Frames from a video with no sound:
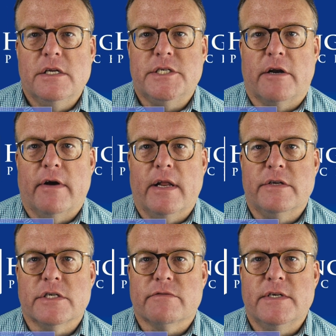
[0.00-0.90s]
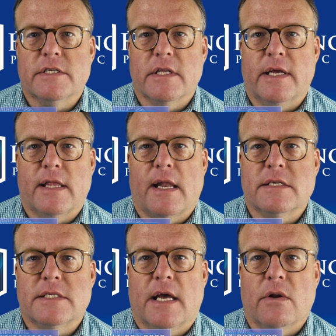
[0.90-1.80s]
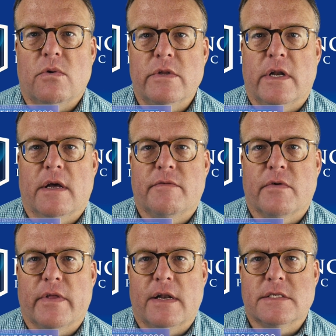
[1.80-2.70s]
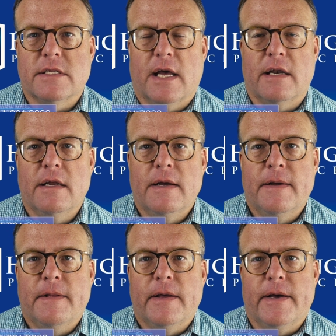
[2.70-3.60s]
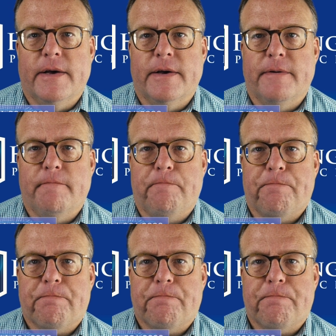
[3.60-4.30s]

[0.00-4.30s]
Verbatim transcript: generated just recently and that it's not old enough, or that it's not um,